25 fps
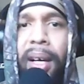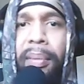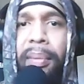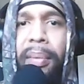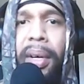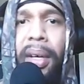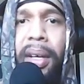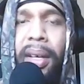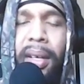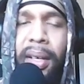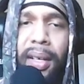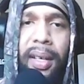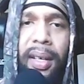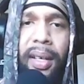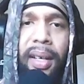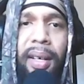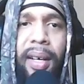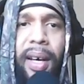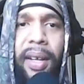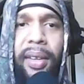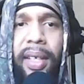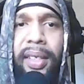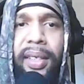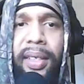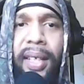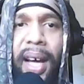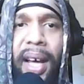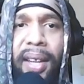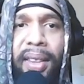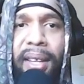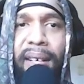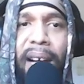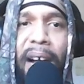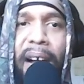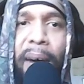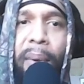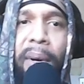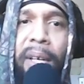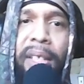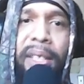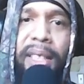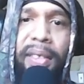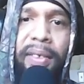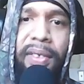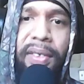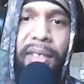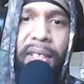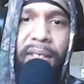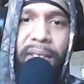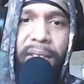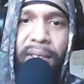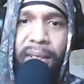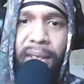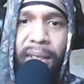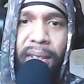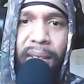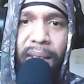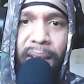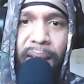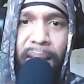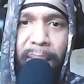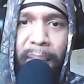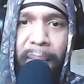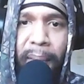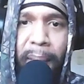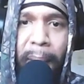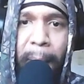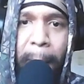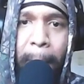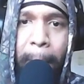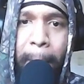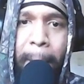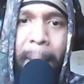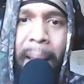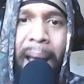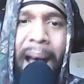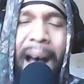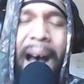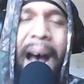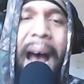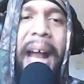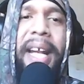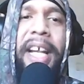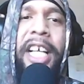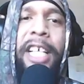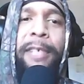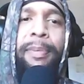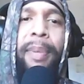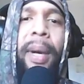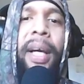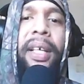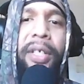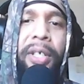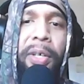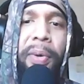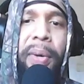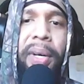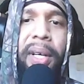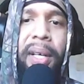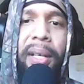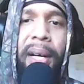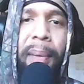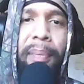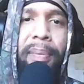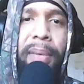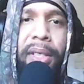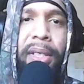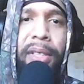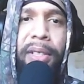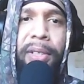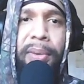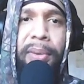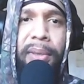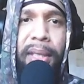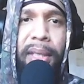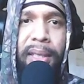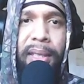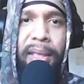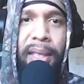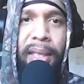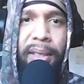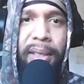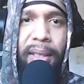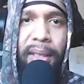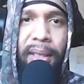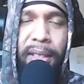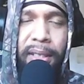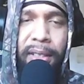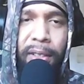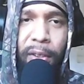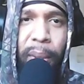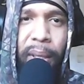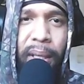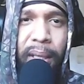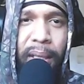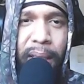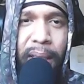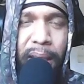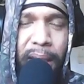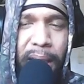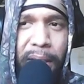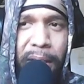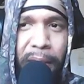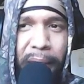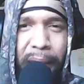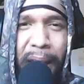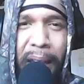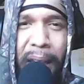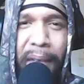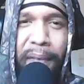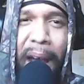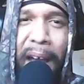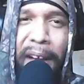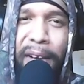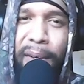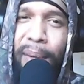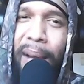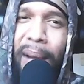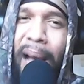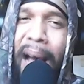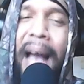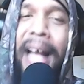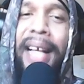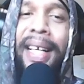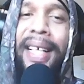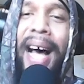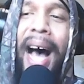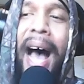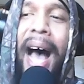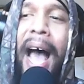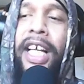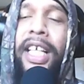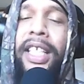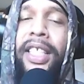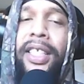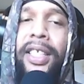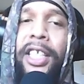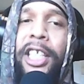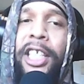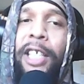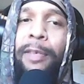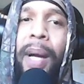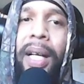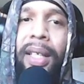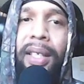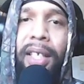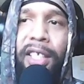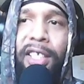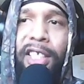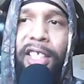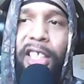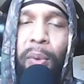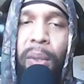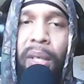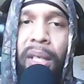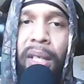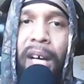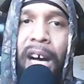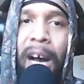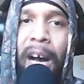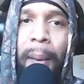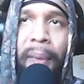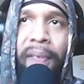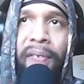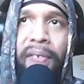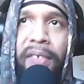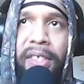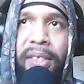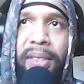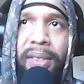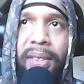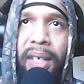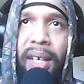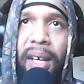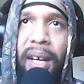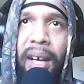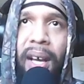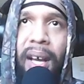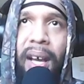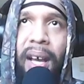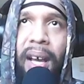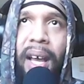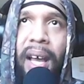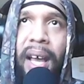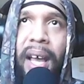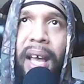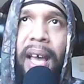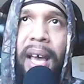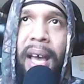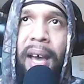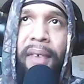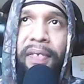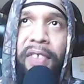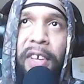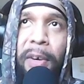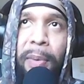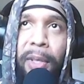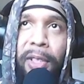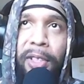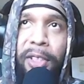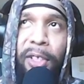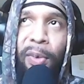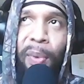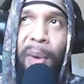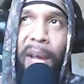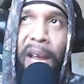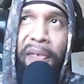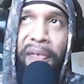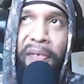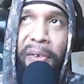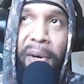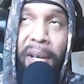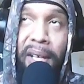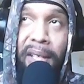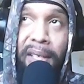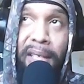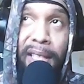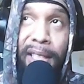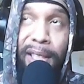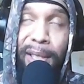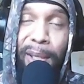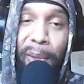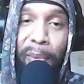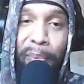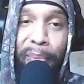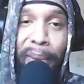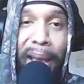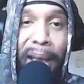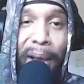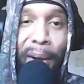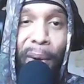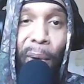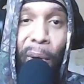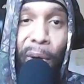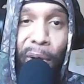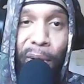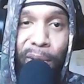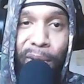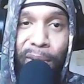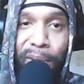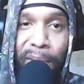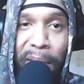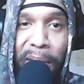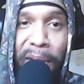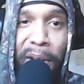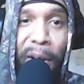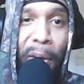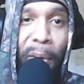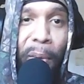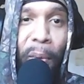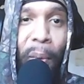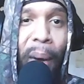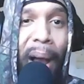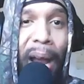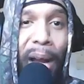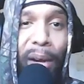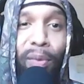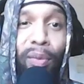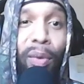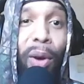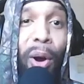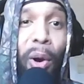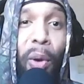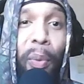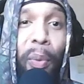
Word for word: will come? I think I think I want to see if Shisha's gonna come. I didn't expect Yuri to come this this this this quickly either. If I knew I I suspected she would come if if there was a way for her to disobey orders in her white